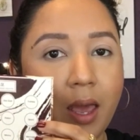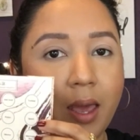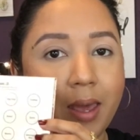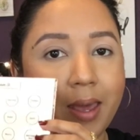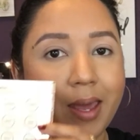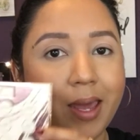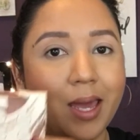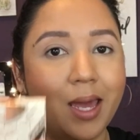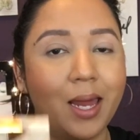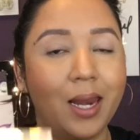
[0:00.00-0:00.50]

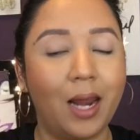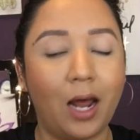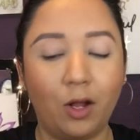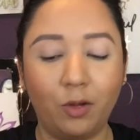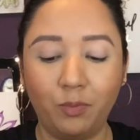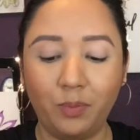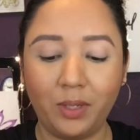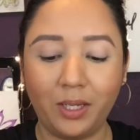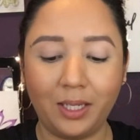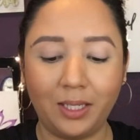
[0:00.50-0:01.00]
and
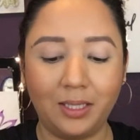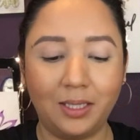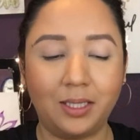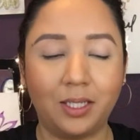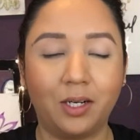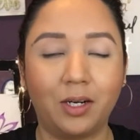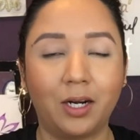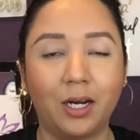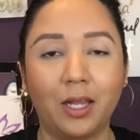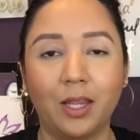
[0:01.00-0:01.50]
I'll be
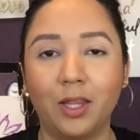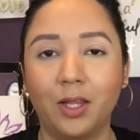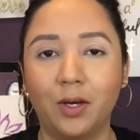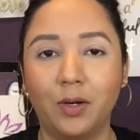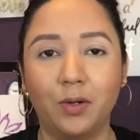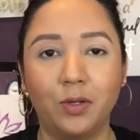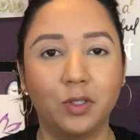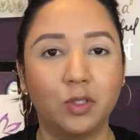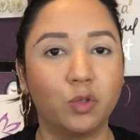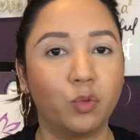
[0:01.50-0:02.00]
inserting
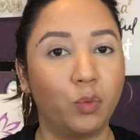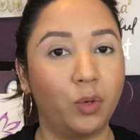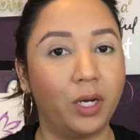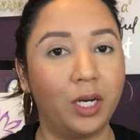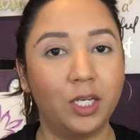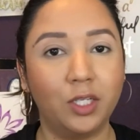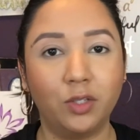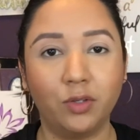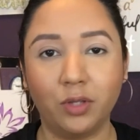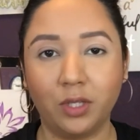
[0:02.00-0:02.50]
those when
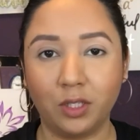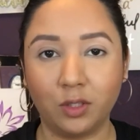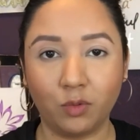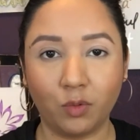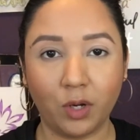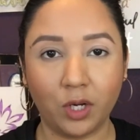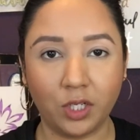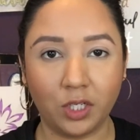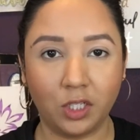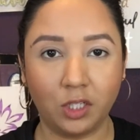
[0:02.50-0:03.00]
I do the
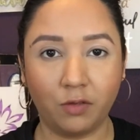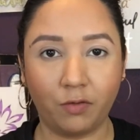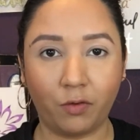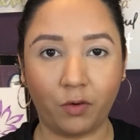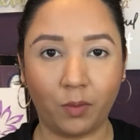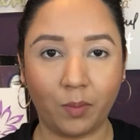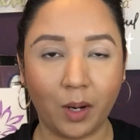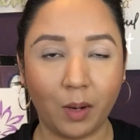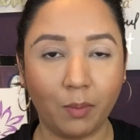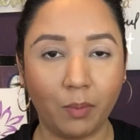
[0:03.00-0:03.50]
swatches
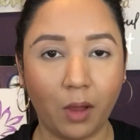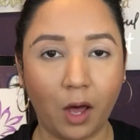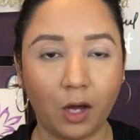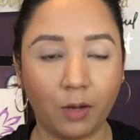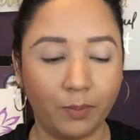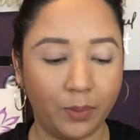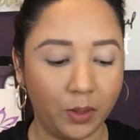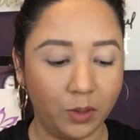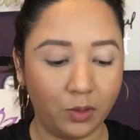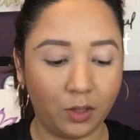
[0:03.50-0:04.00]
for my
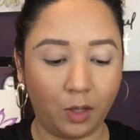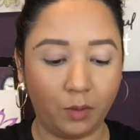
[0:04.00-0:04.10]
blog post.